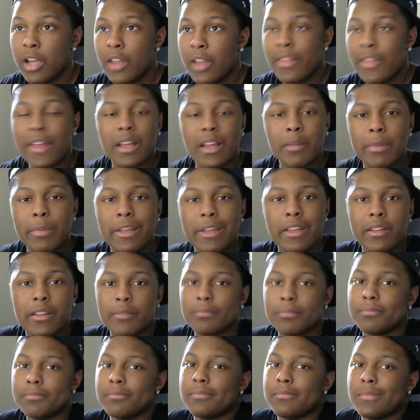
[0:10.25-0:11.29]
They could be
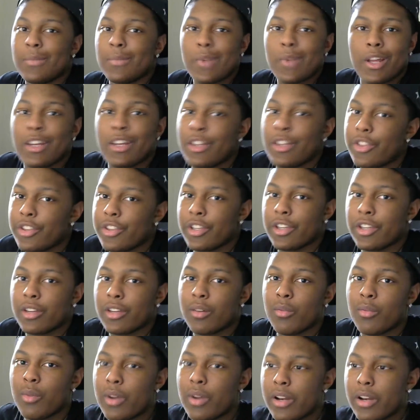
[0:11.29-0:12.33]
anything
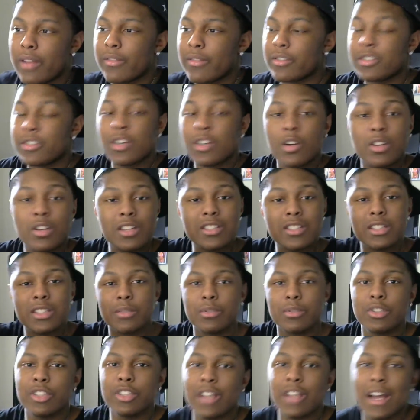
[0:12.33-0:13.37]
or whatever. So let's see
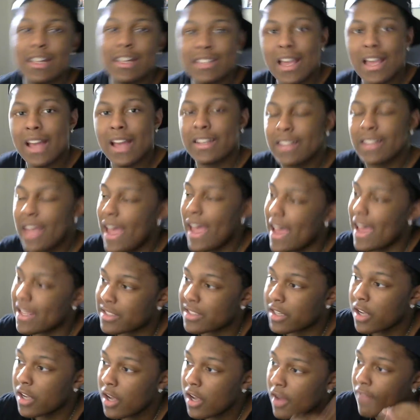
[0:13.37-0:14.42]
what you guys had to ask.